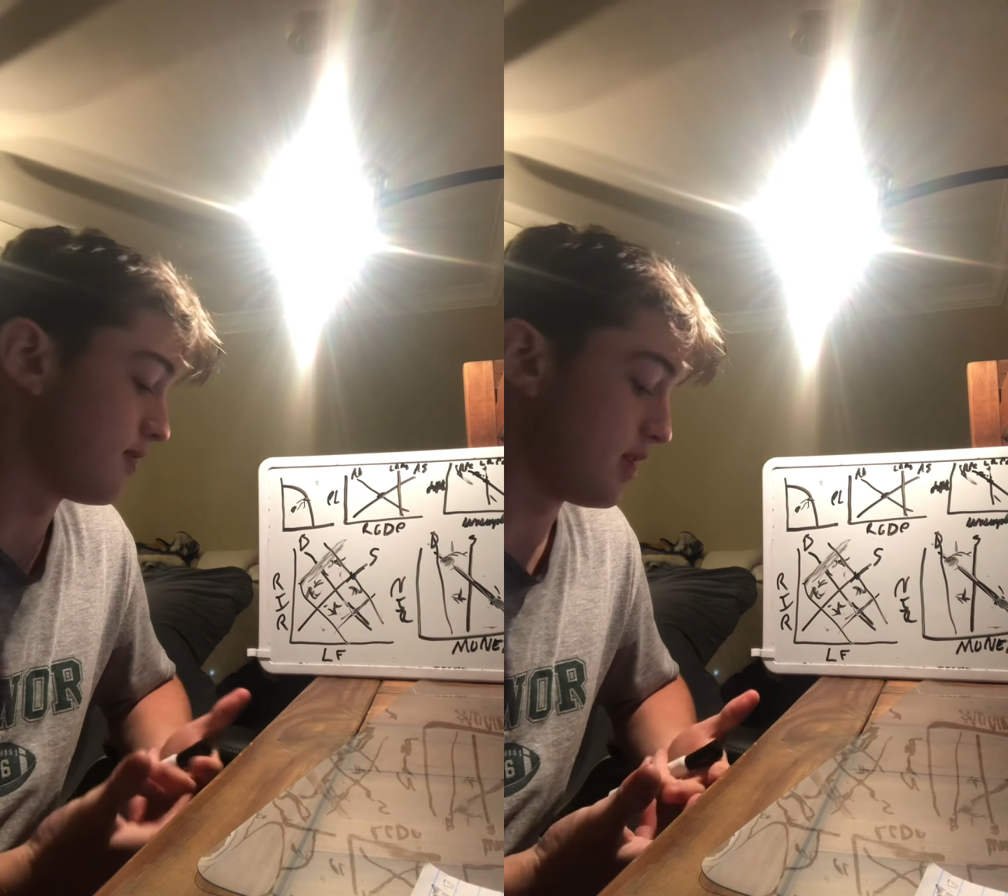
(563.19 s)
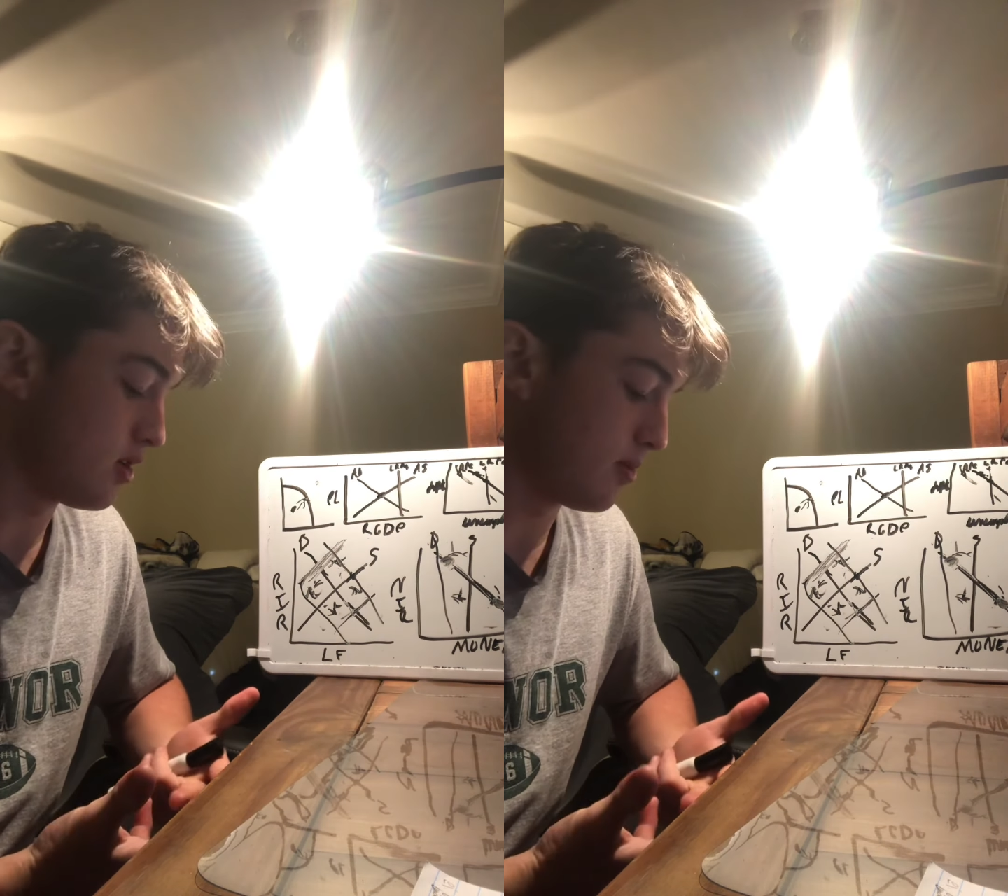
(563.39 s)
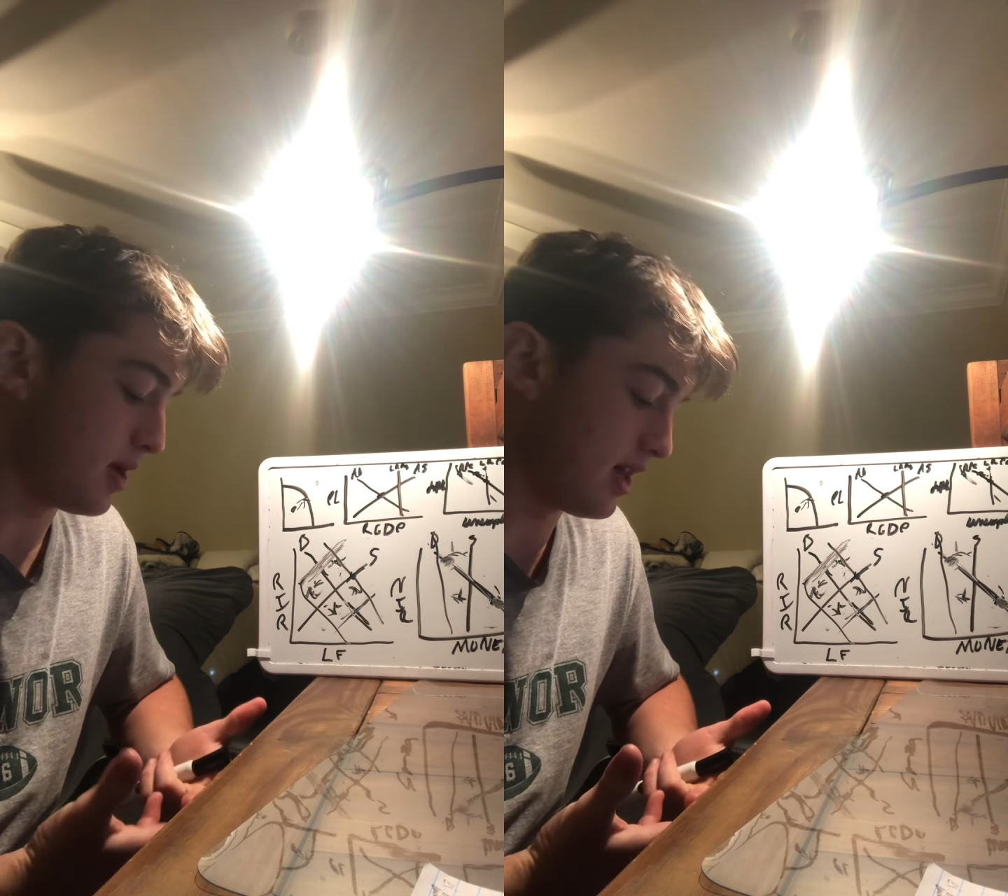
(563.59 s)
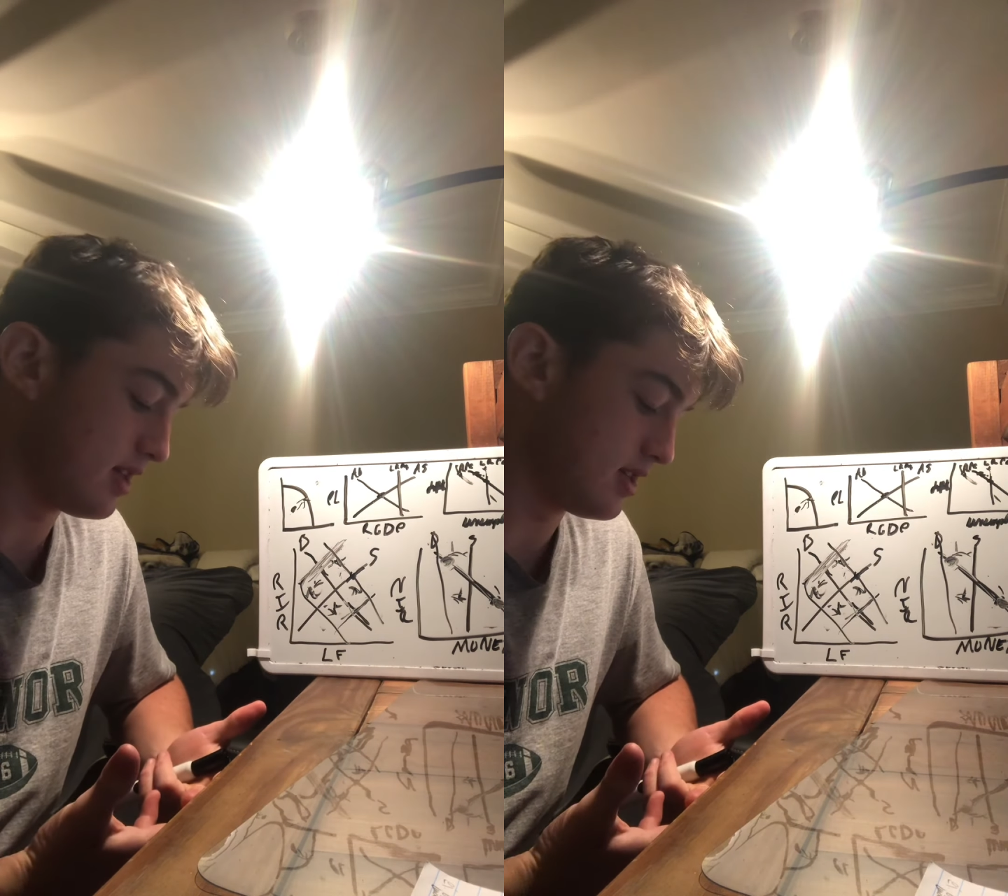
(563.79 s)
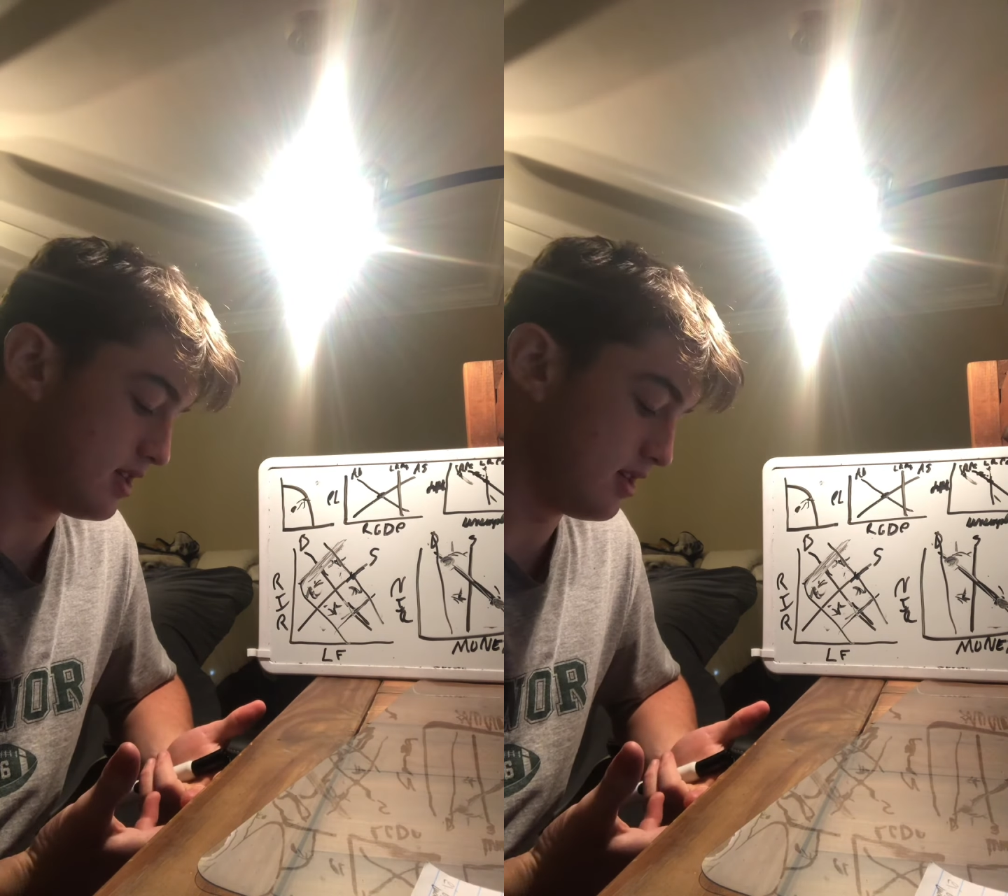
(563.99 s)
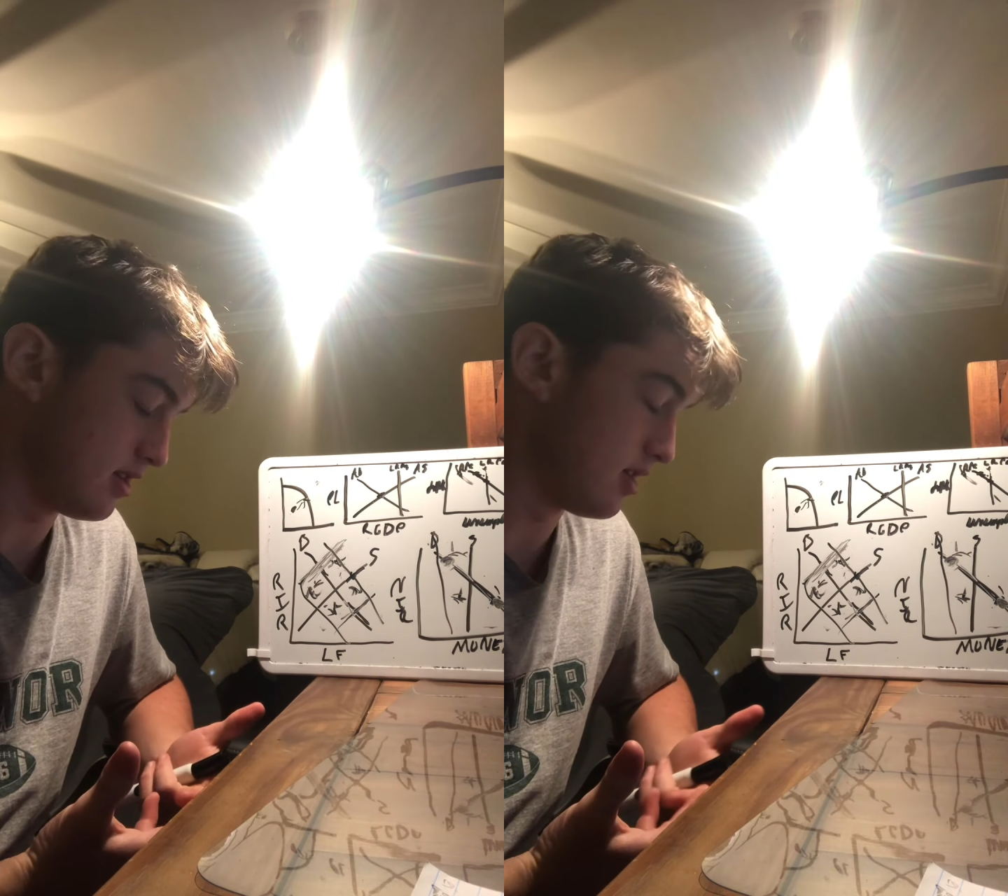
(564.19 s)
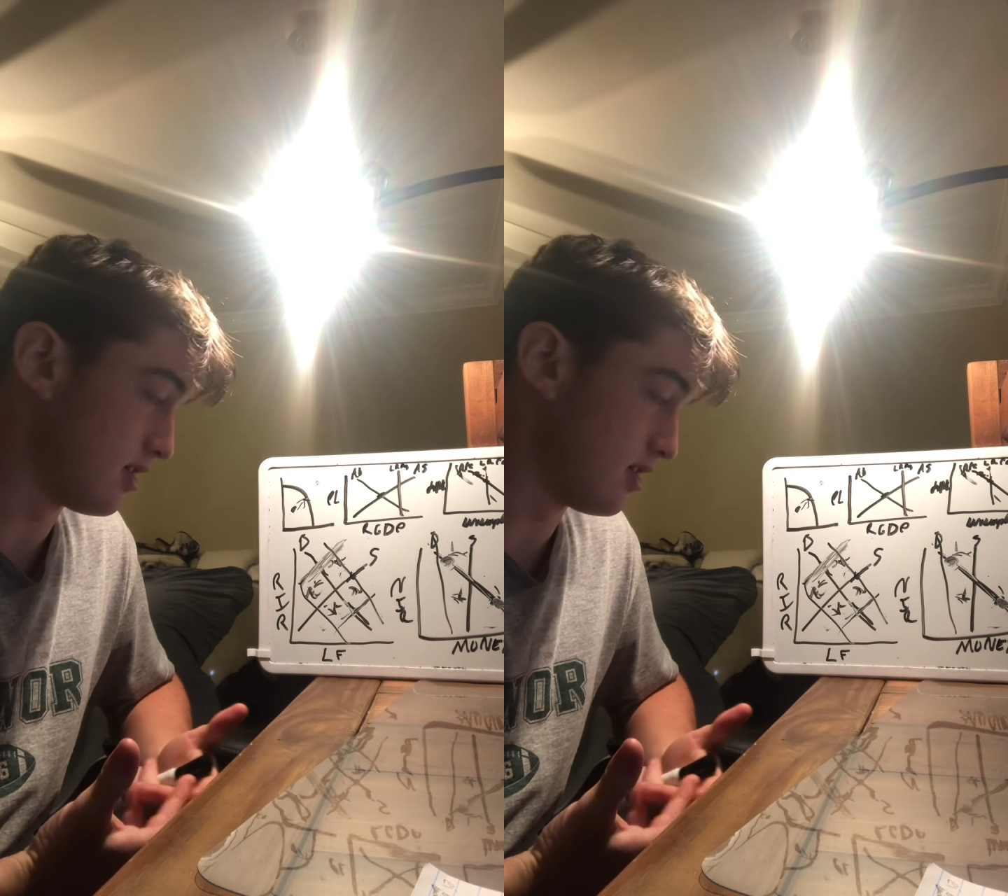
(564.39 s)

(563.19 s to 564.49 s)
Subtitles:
and federal policy,